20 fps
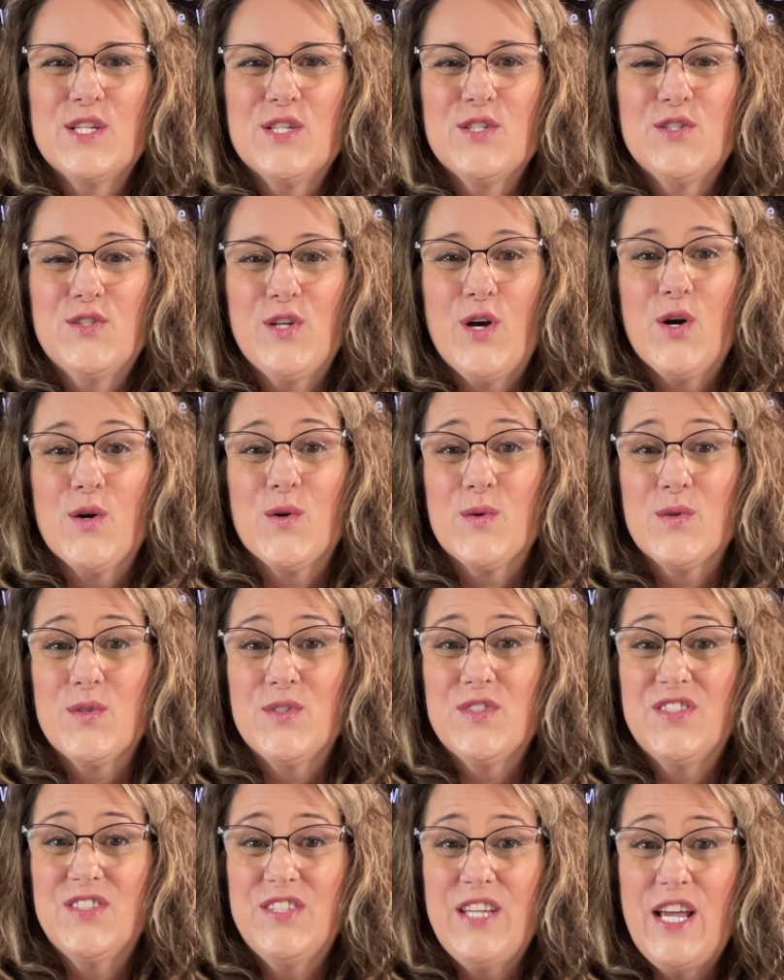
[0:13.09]
So
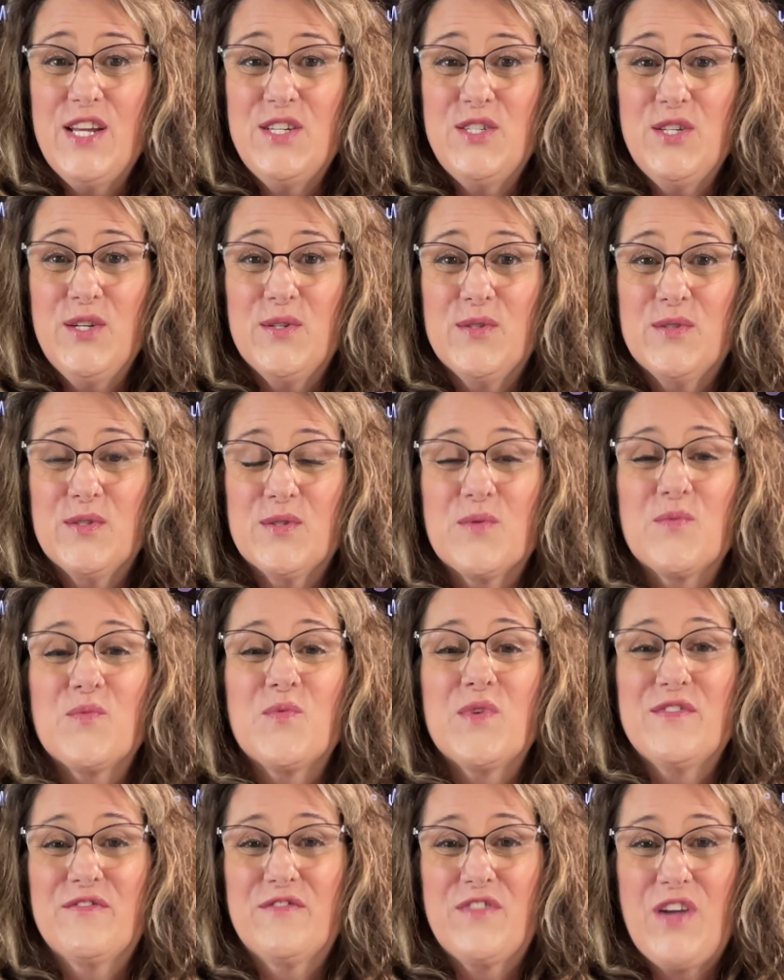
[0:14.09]
stay tuned,
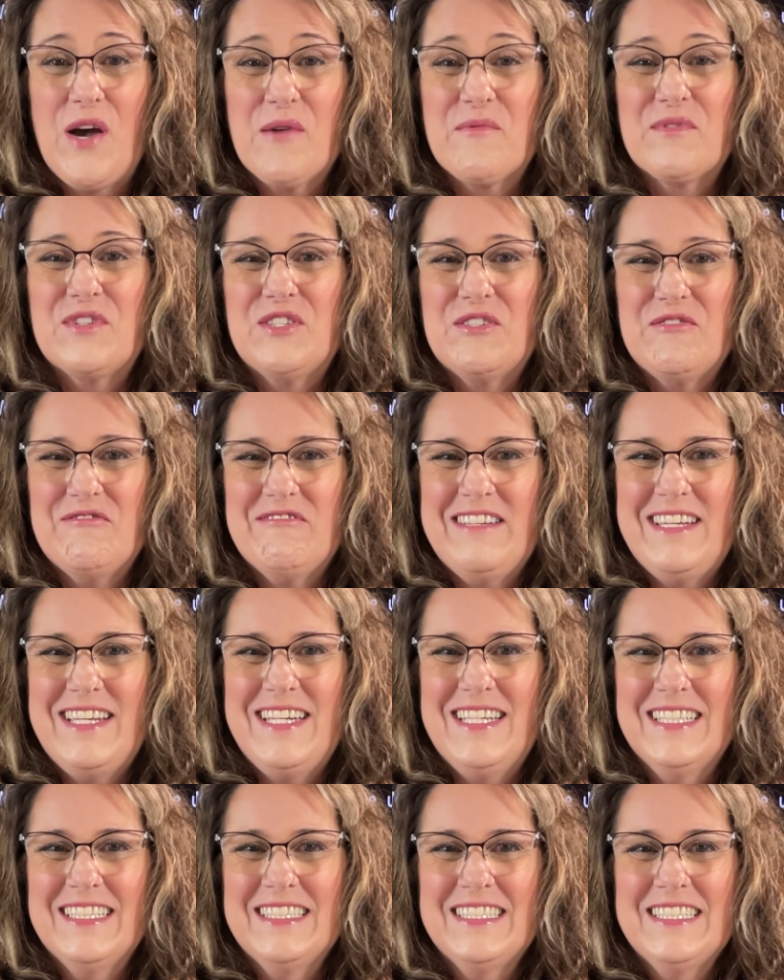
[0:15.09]
we've got what you need.